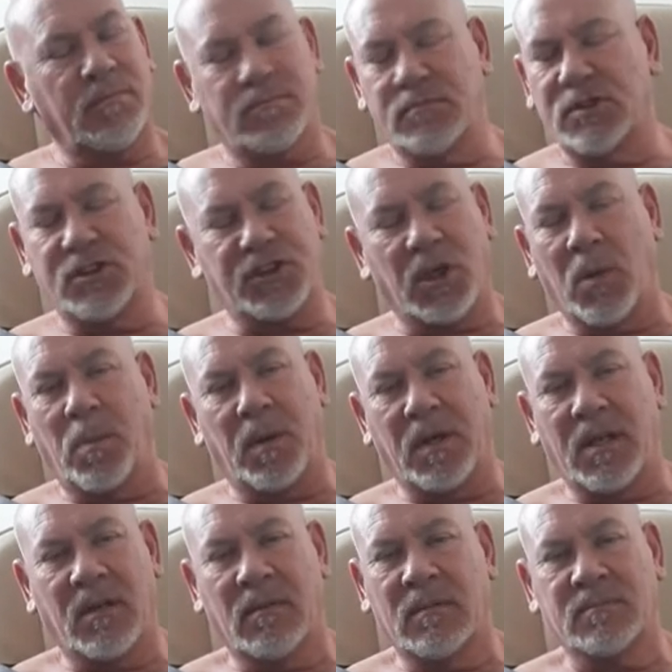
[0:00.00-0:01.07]
Stupid.
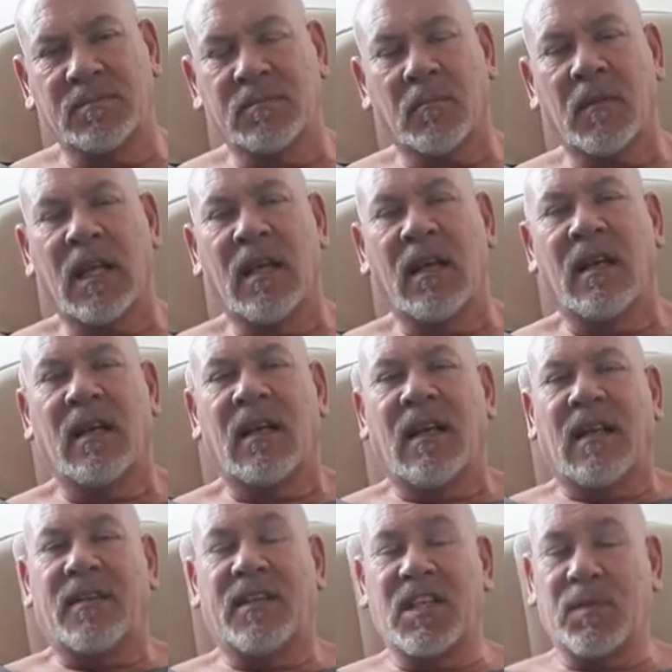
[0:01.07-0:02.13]

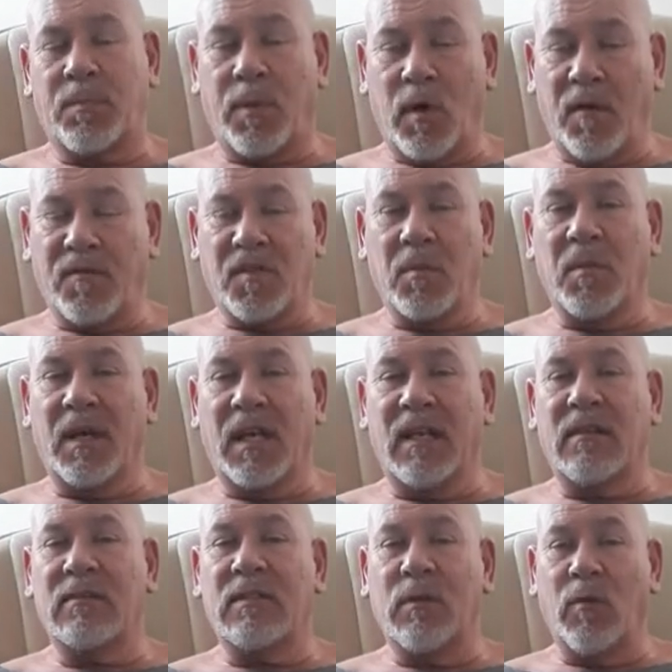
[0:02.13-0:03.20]
This proved to
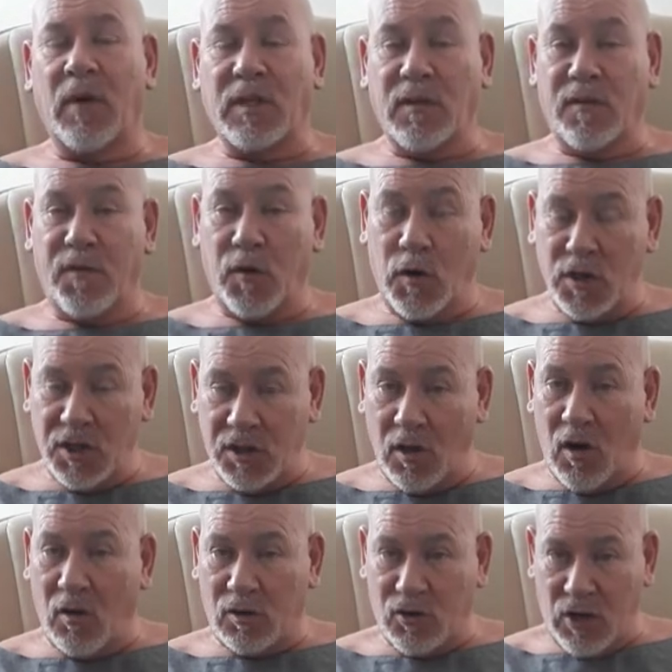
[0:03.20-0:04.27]
me, when you first
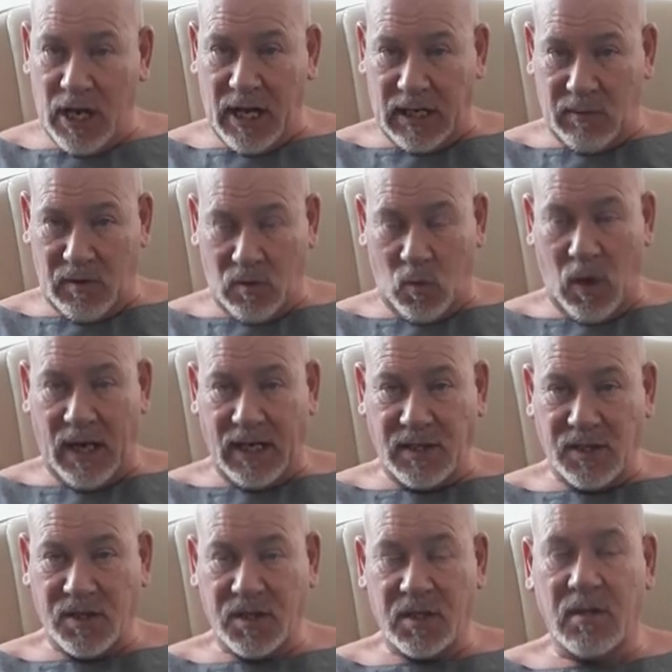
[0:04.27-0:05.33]
start training with
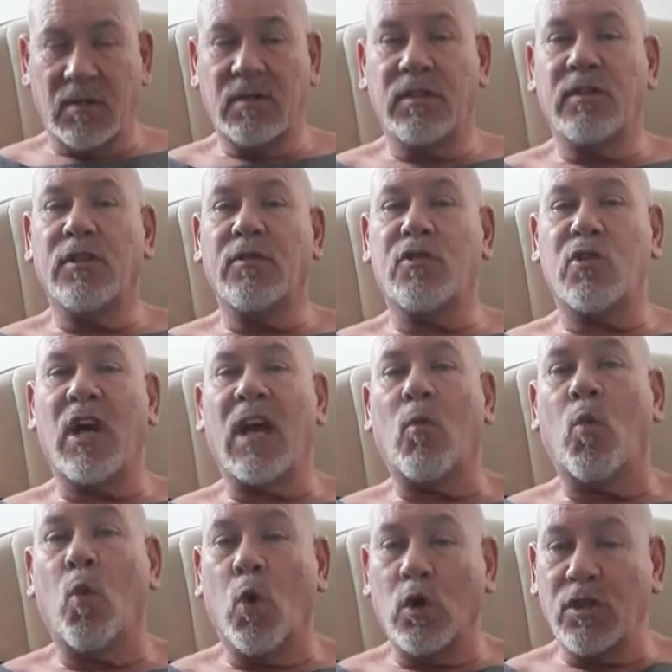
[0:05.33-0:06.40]
weights, you
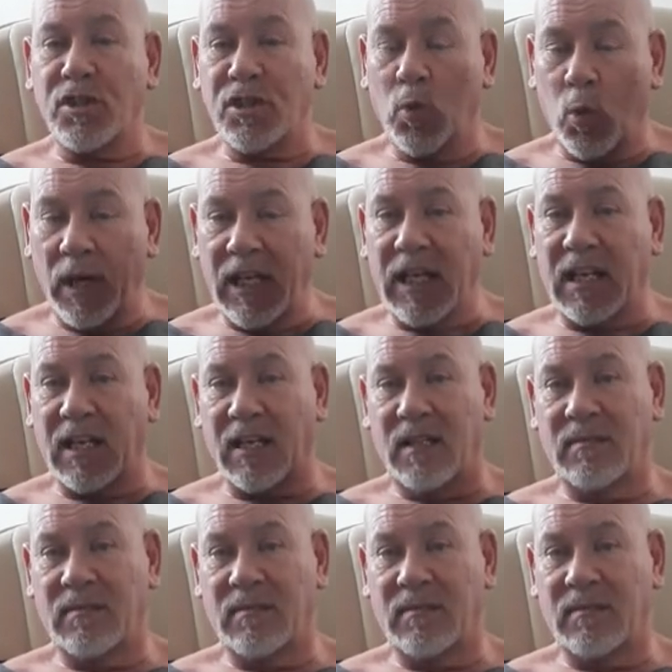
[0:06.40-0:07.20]
train once a week.